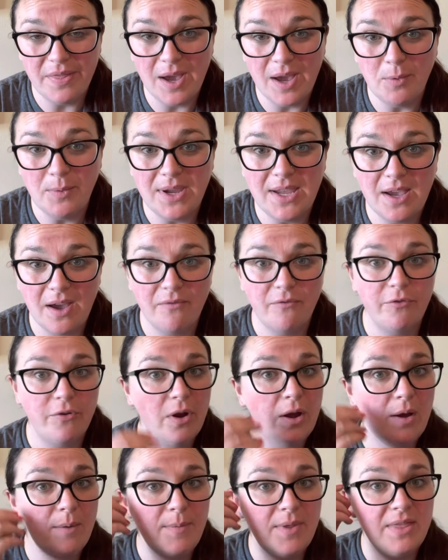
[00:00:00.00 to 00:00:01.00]
that we come
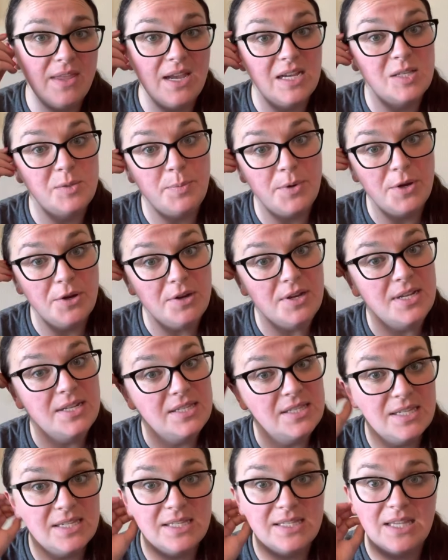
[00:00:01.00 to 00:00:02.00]
from, and the
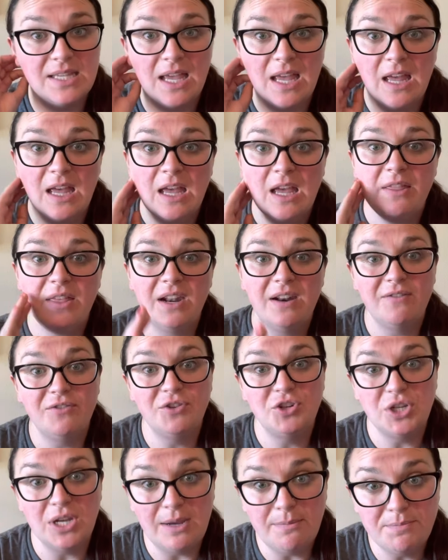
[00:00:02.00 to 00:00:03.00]
experiences that have
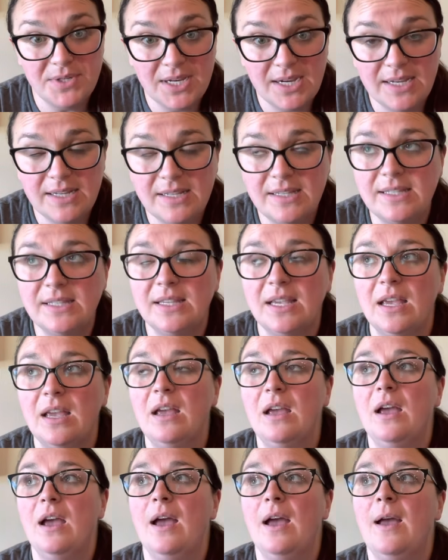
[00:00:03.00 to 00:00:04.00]
shaped us.
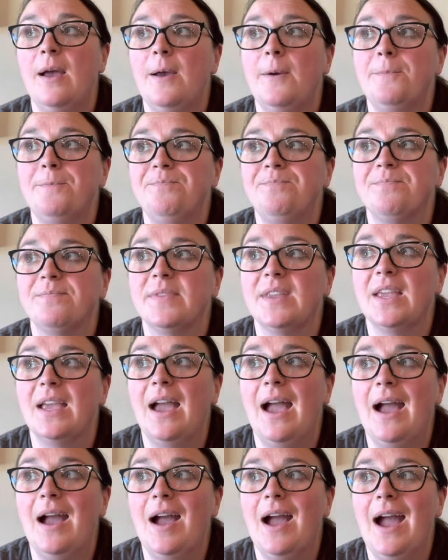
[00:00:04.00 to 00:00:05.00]
Um,
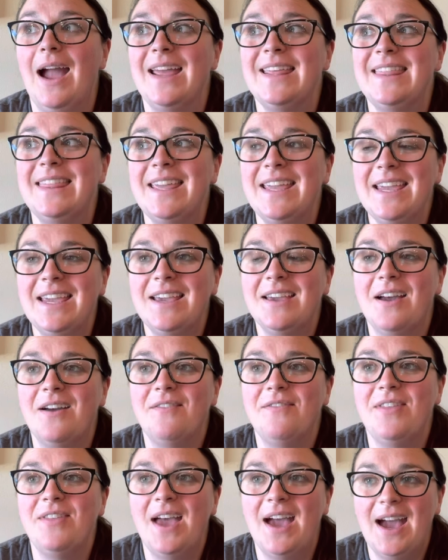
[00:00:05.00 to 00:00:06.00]
I think
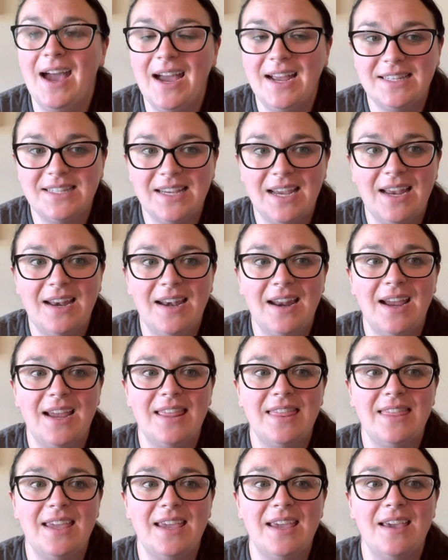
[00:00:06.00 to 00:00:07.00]
of that and I
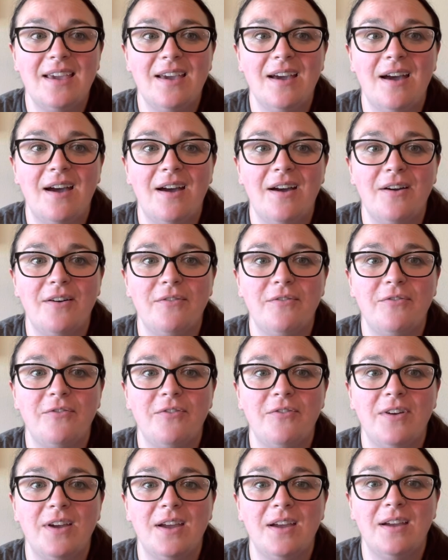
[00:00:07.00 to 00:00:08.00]
think of
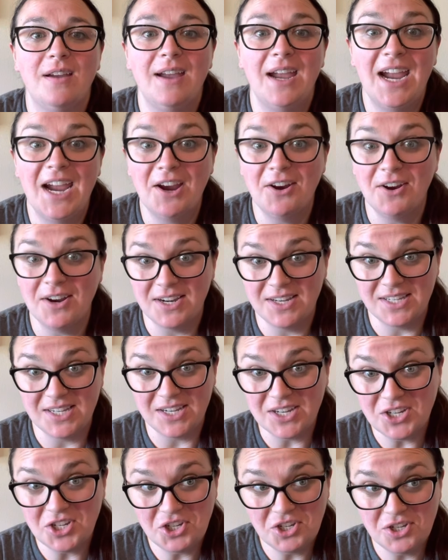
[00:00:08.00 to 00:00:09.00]

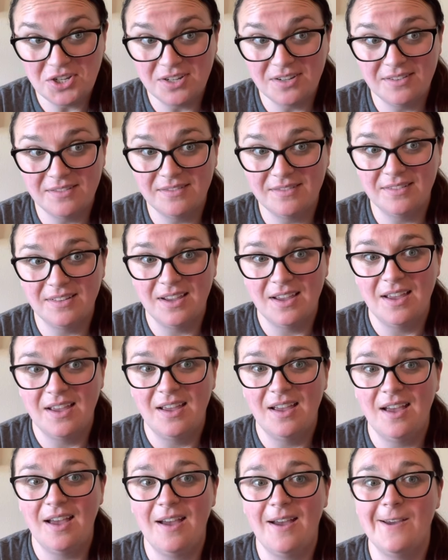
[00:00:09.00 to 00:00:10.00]
heritage.
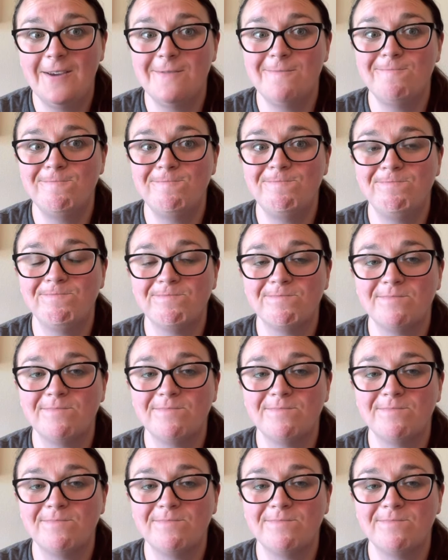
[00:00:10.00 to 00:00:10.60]
Um,